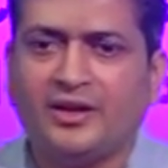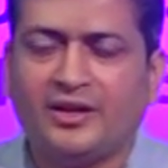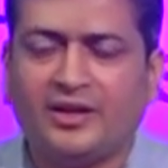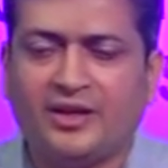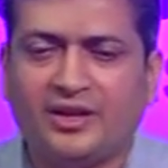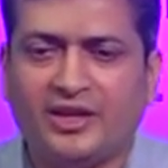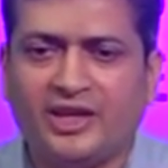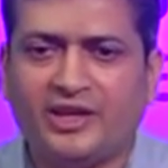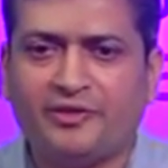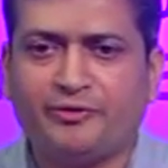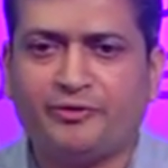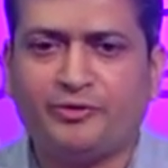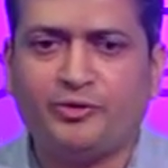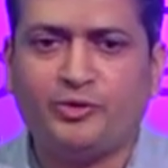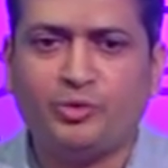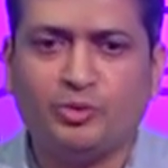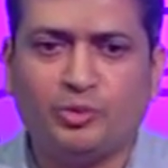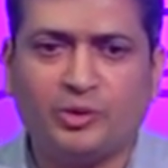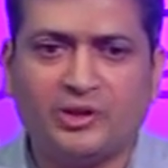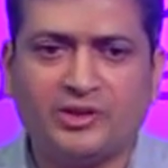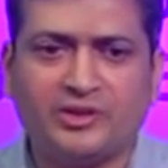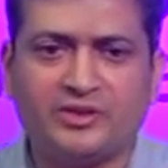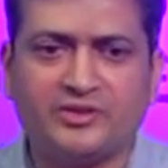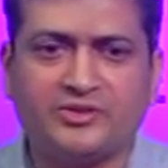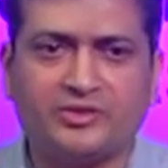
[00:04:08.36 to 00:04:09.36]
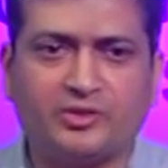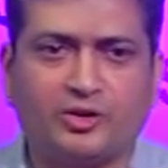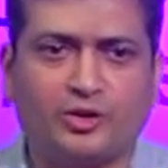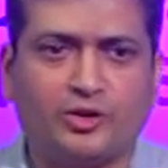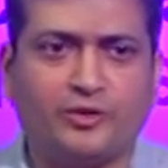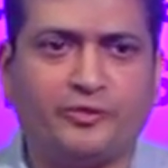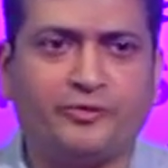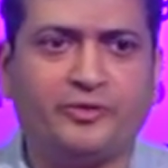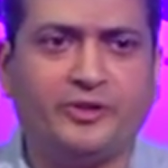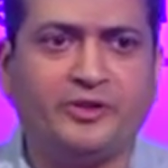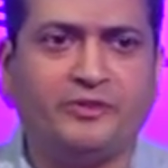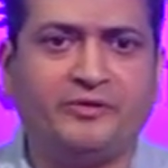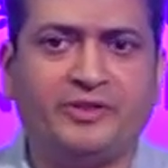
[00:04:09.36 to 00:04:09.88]
if you are the sort
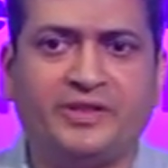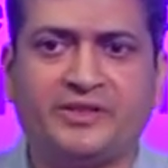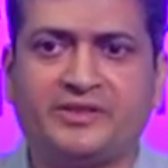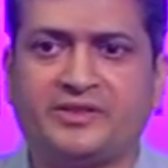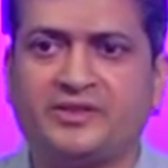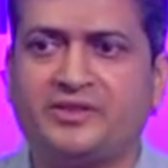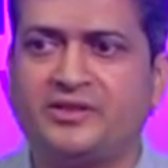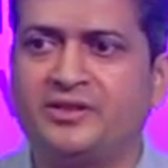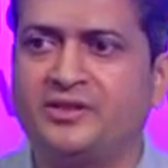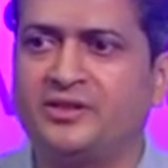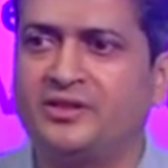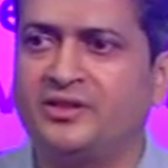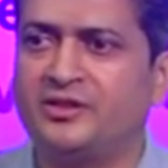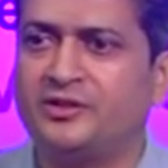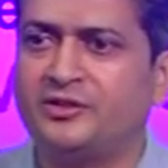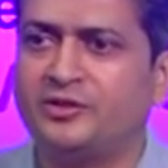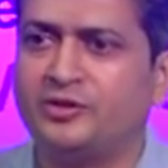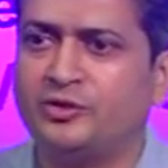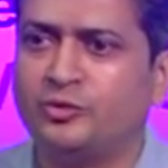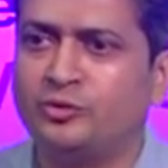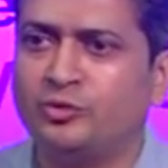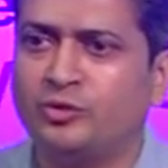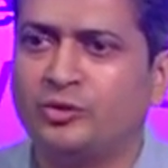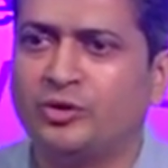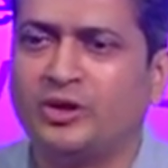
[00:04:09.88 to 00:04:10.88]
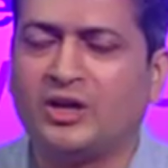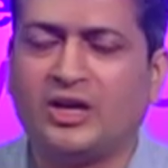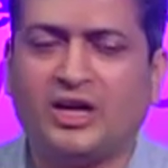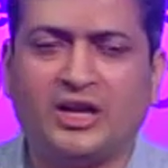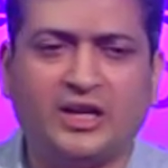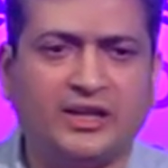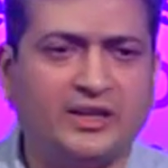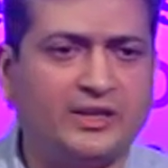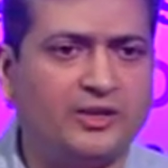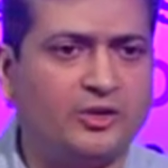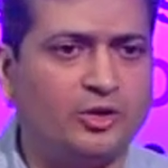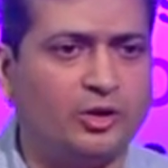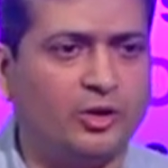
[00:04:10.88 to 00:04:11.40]
of investor who
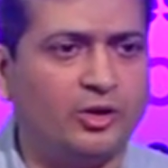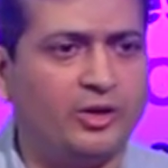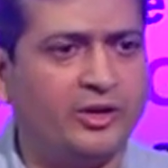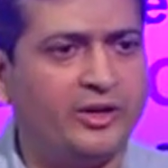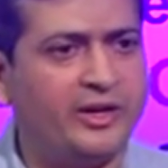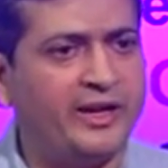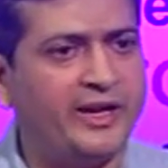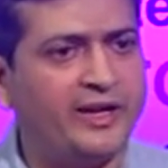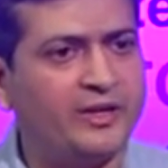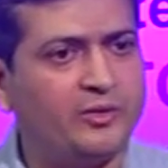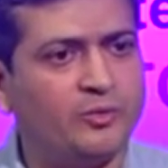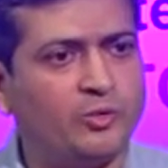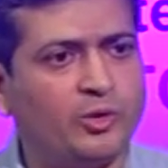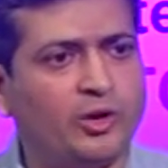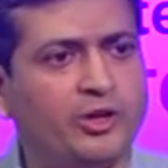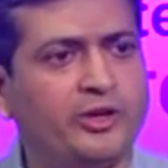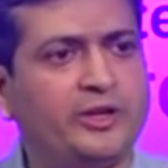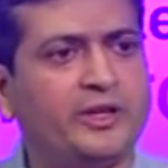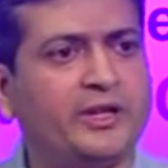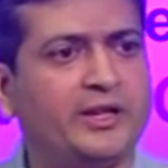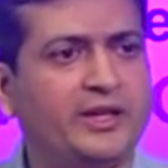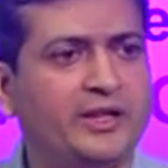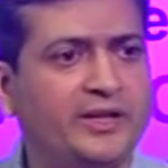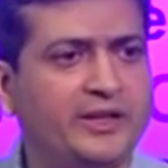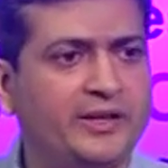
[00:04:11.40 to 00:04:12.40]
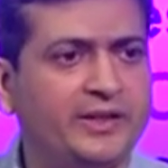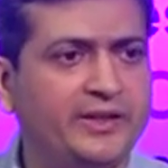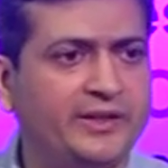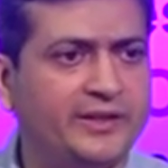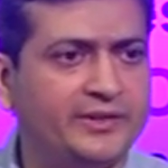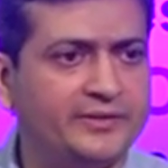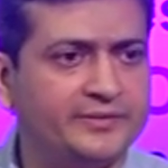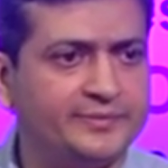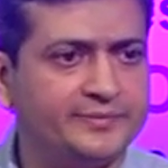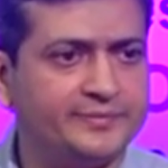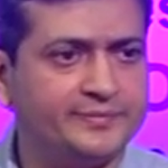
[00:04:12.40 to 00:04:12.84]
can't tolerate volatility,